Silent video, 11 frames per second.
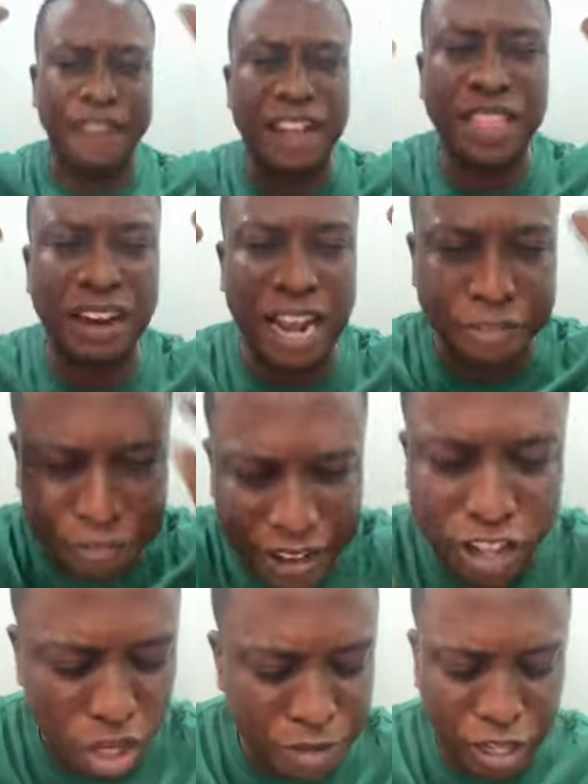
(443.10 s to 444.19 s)
Father, I
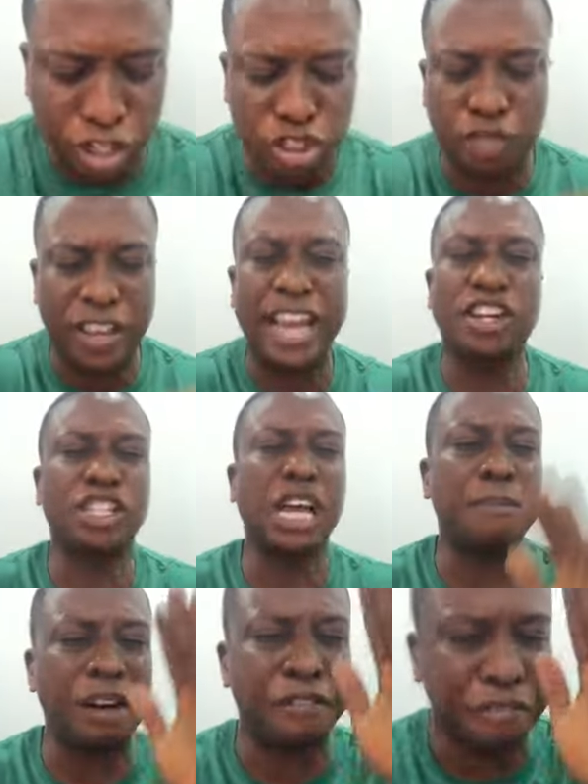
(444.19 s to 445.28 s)
thank you because you have heard us
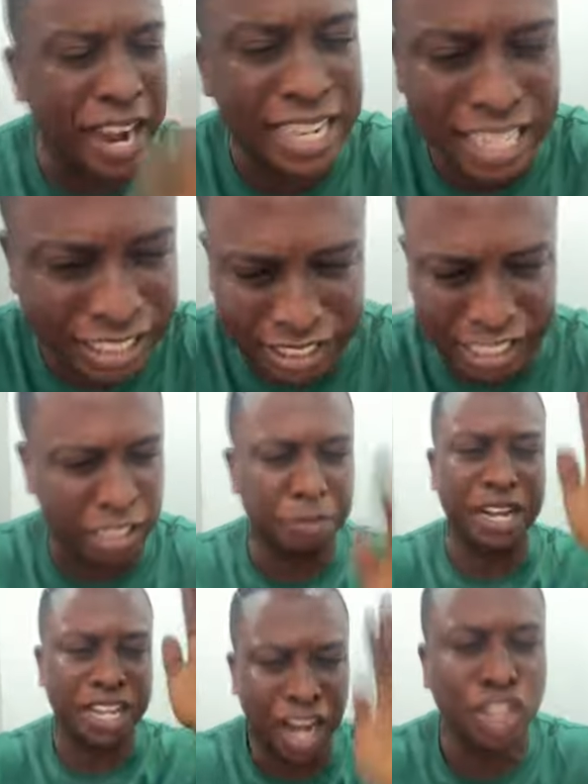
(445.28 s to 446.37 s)
about finances,
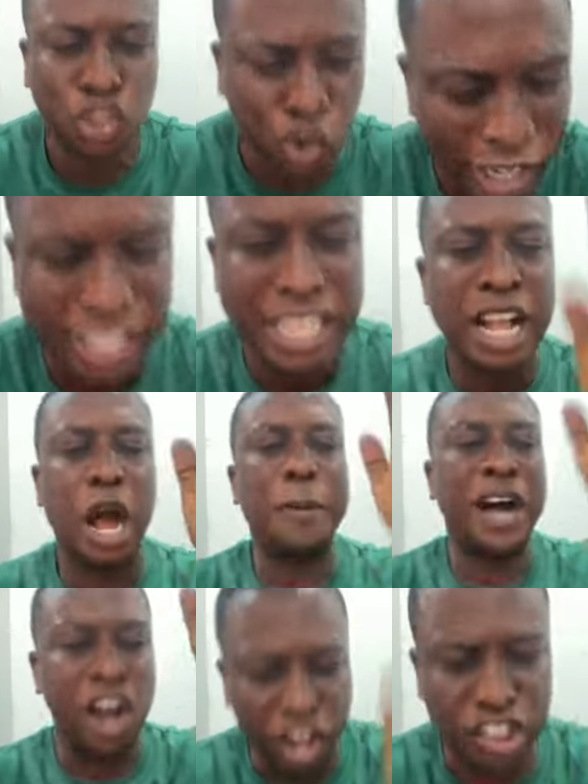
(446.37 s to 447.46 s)
about contracts,
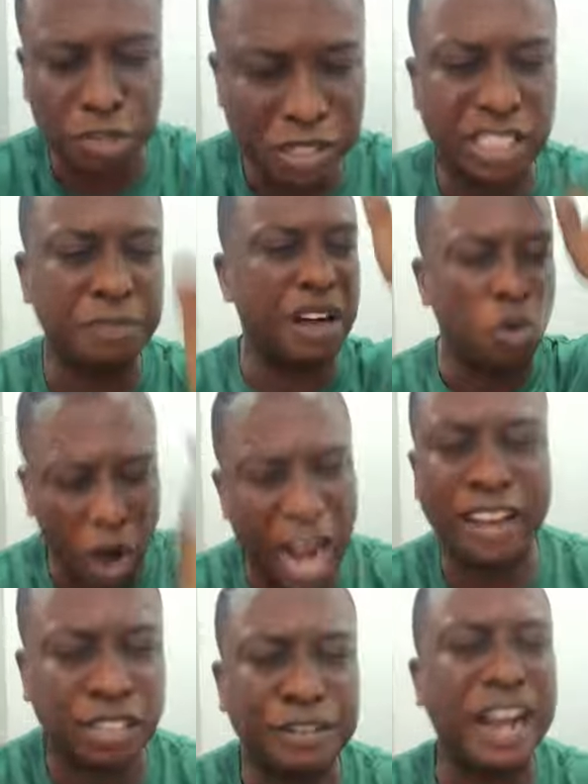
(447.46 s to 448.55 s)
about husbands, about
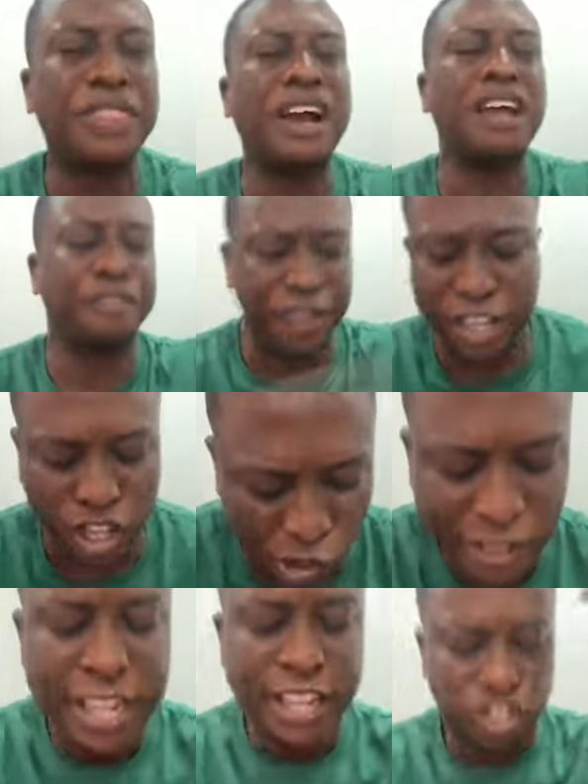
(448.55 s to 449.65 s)
wives. Father, I thank you.